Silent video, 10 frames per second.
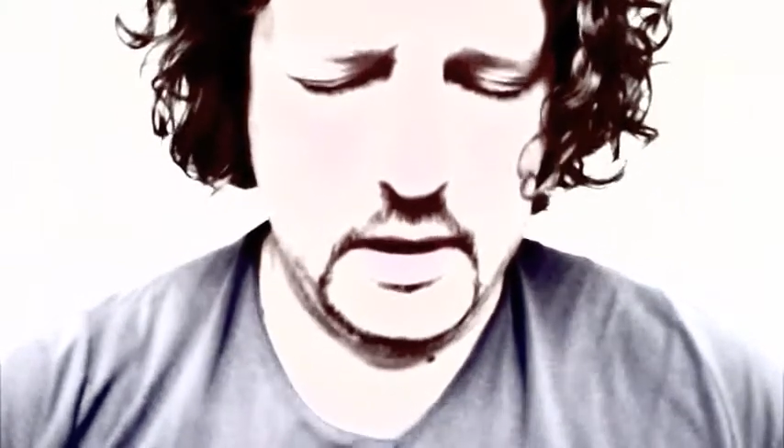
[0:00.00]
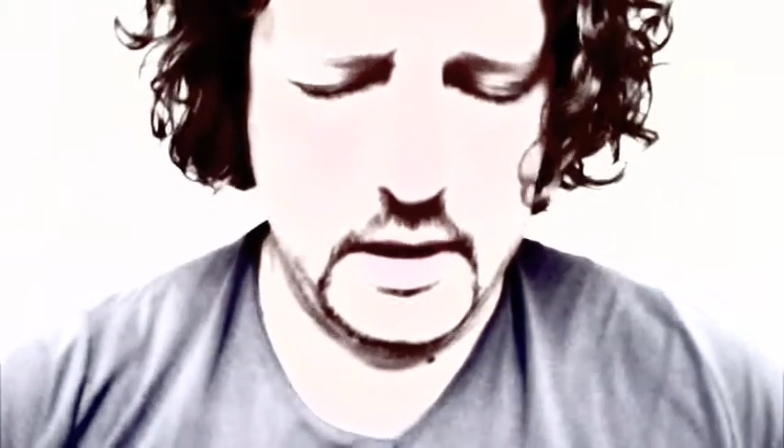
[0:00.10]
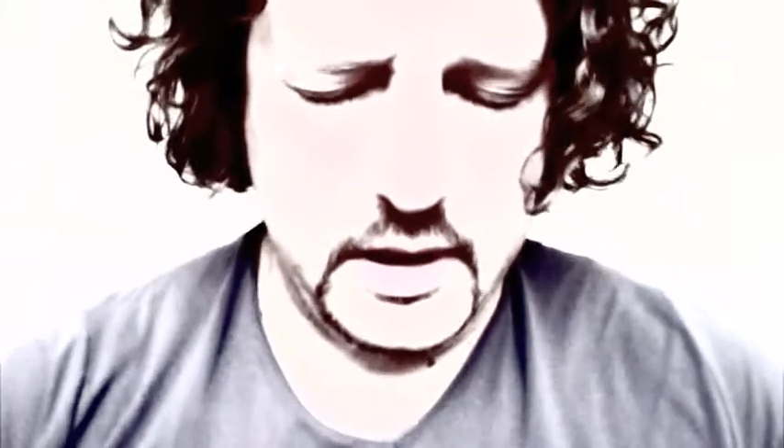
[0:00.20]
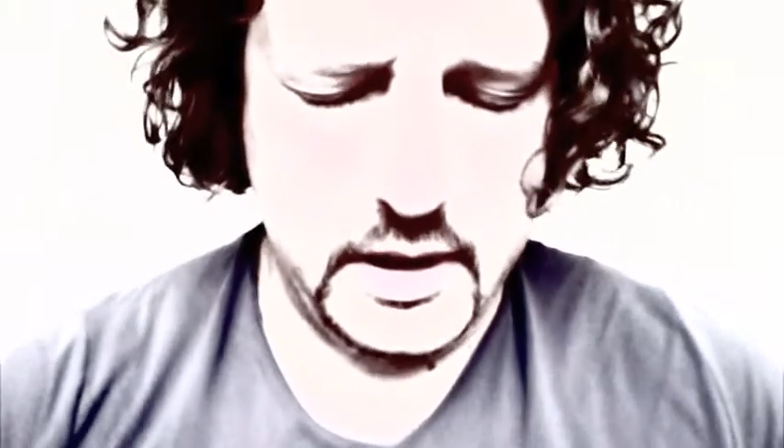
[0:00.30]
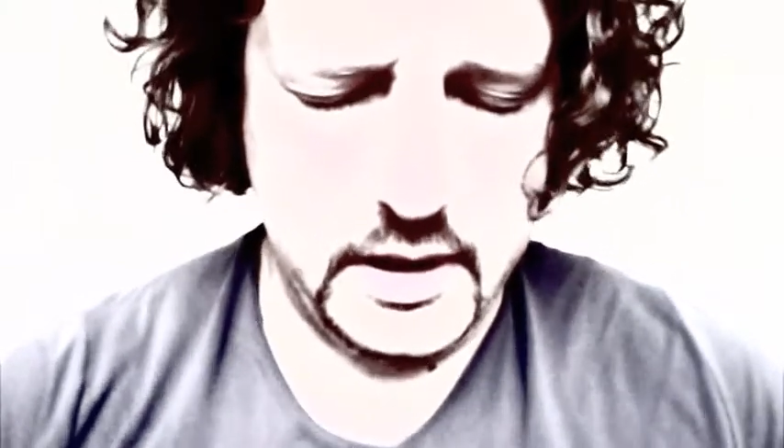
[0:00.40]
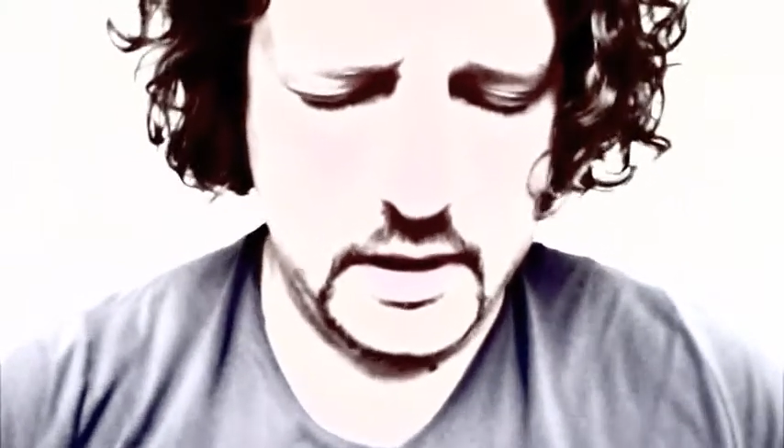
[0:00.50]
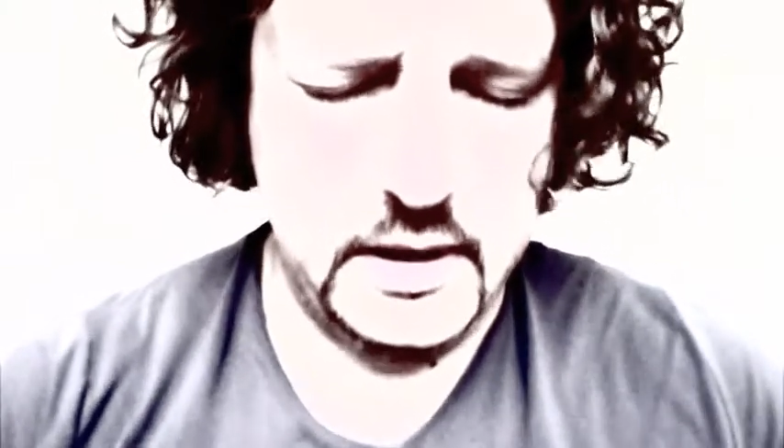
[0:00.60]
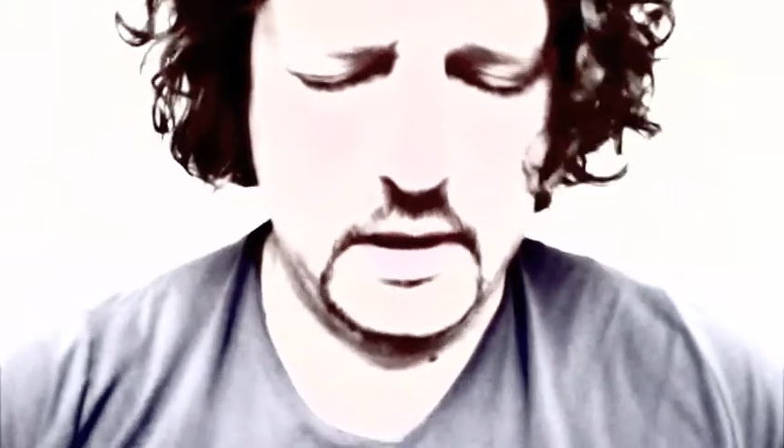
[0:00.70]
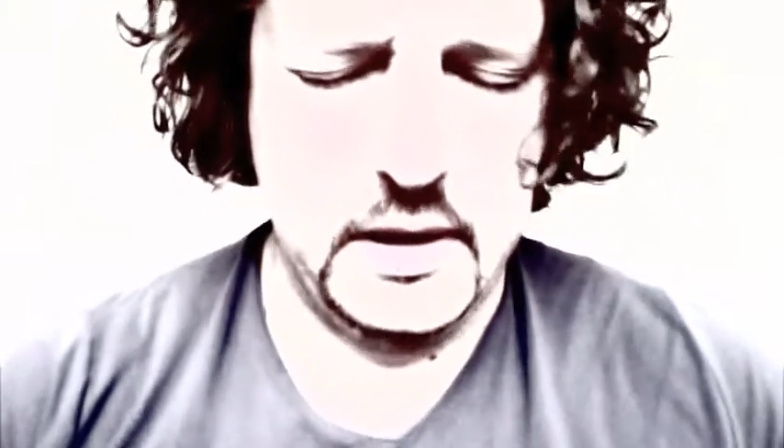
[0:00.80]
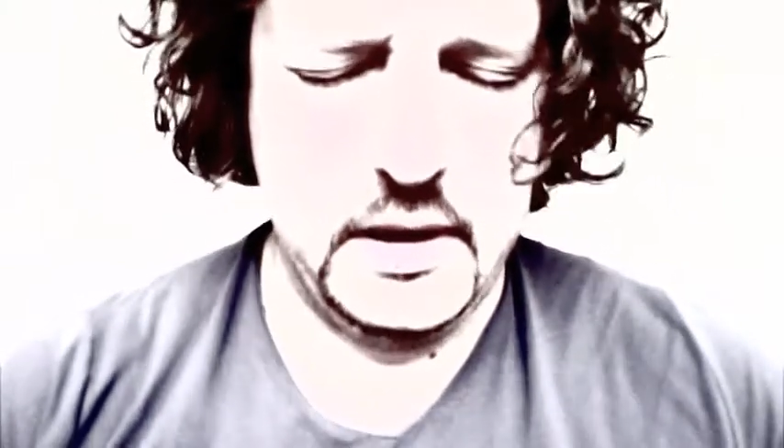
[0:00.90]
face.
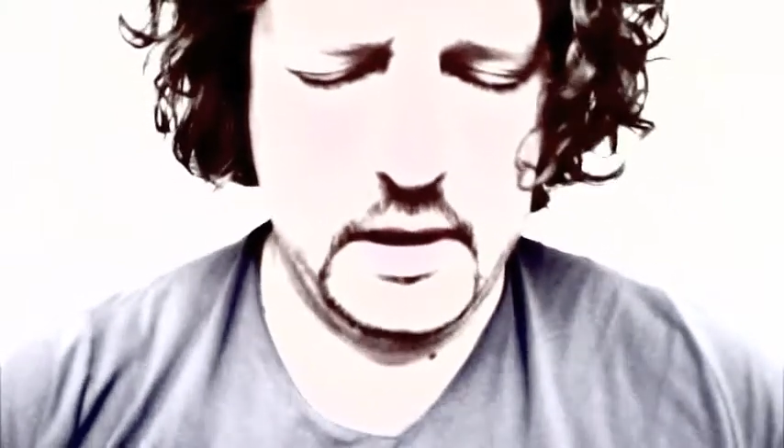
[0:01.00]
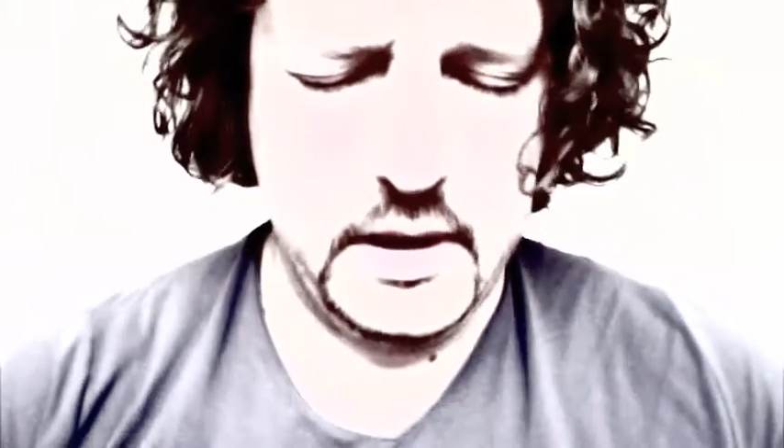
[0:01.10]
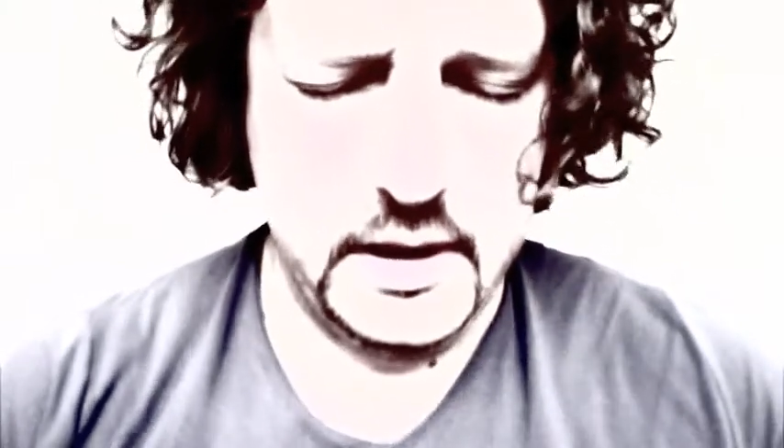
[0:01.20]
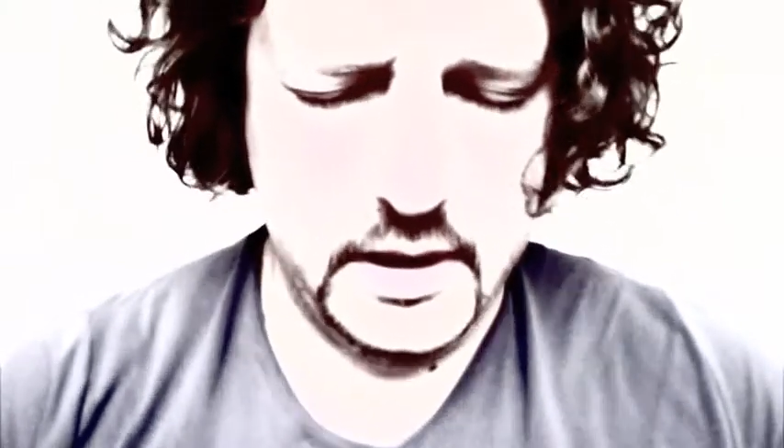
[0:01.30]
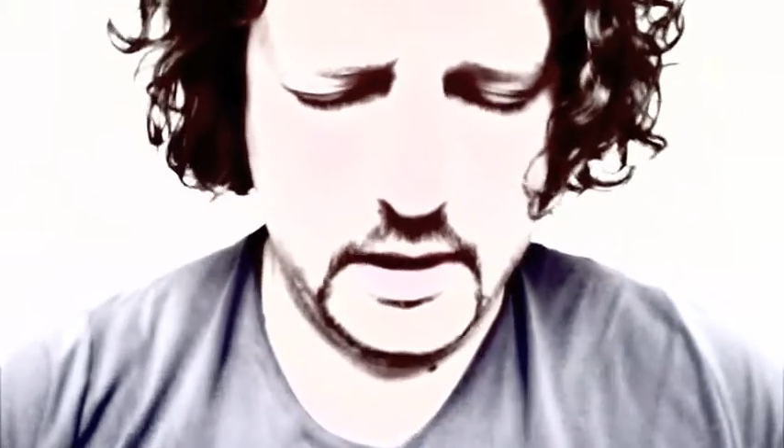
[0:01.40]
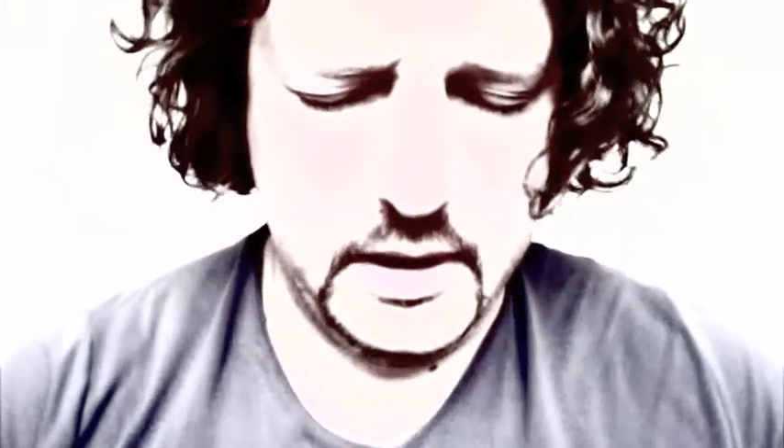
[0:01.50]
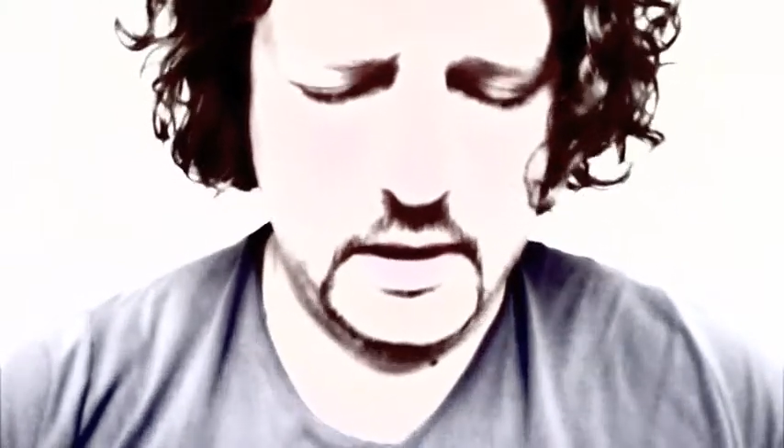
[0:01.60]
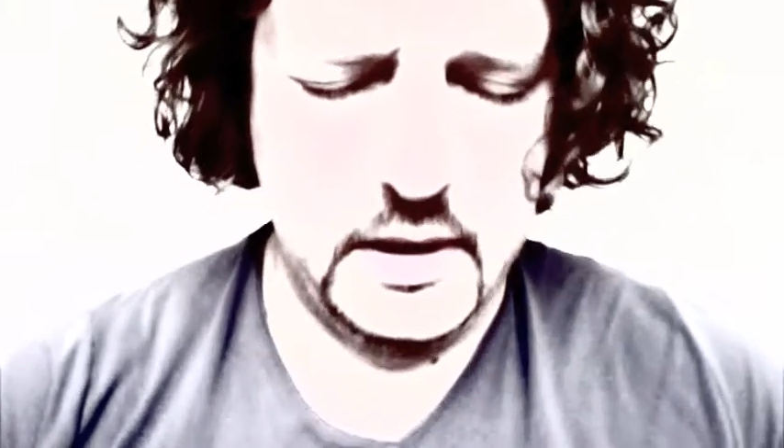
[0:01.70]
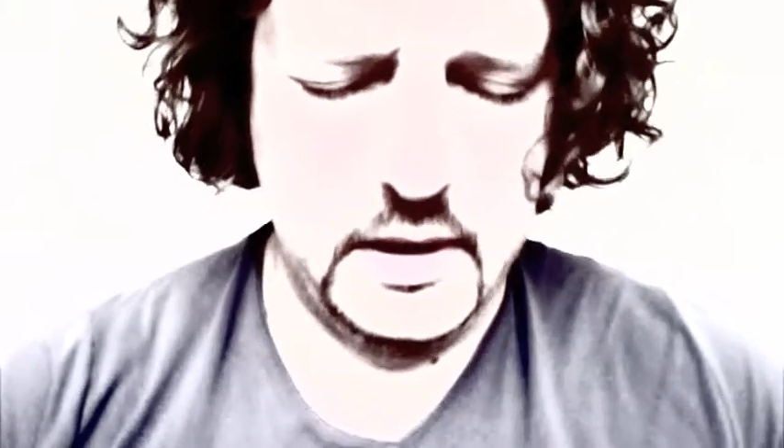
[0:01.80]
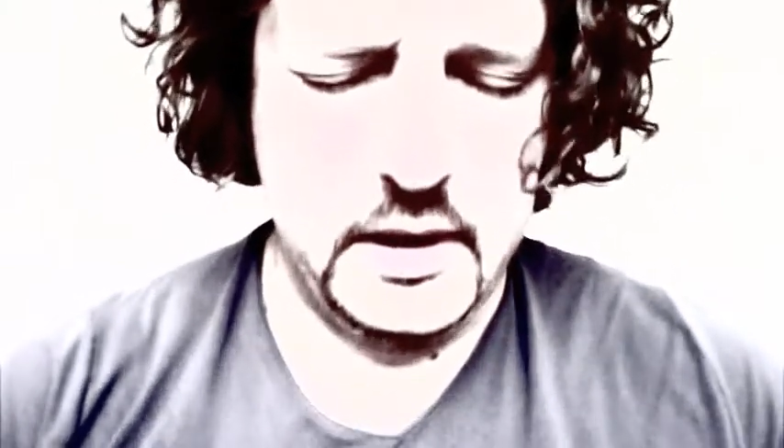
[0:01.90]
But I can't
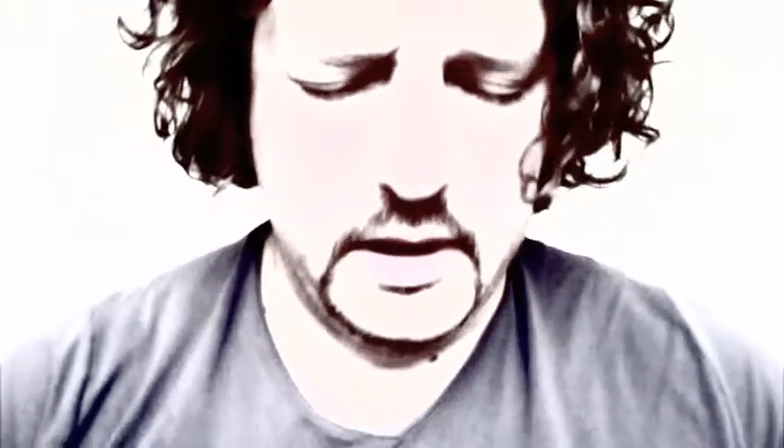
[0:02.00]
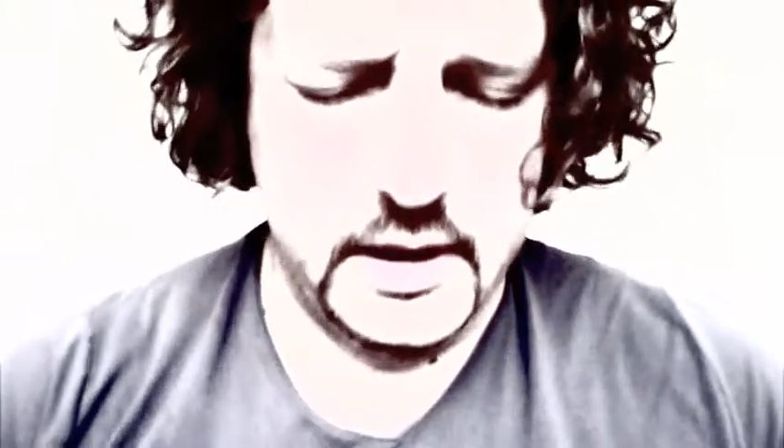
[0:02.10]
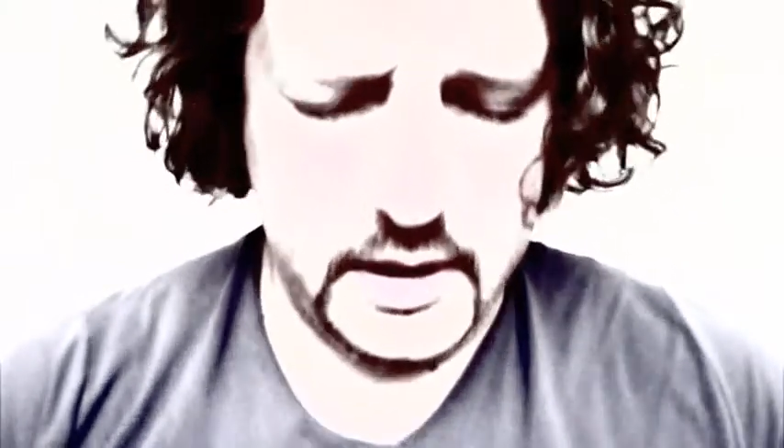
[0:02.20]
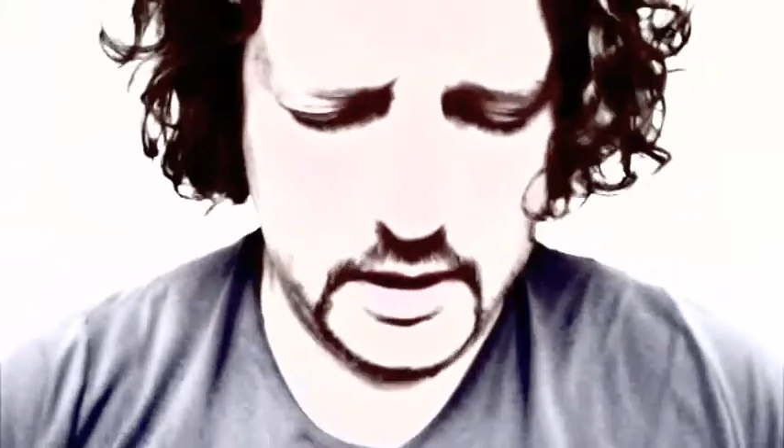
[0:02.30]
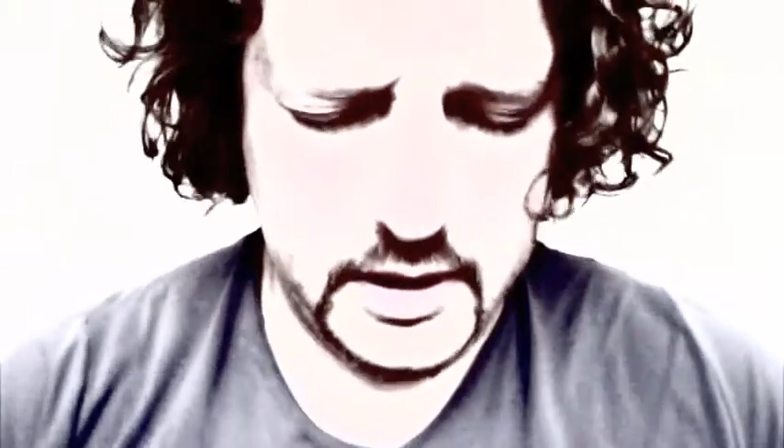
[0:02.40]
hear him.